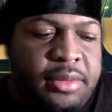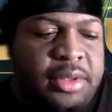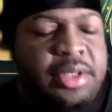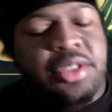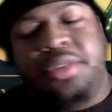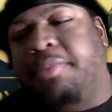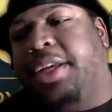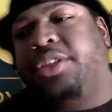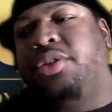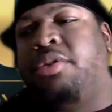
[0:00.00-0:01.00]
And just
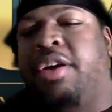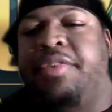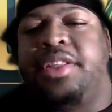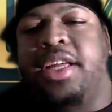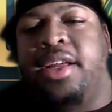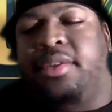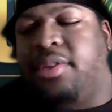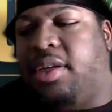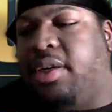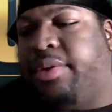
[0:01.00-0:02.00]
make sure everything's
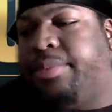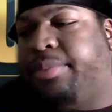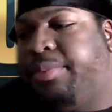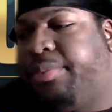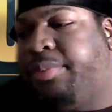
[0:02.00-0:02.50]
um,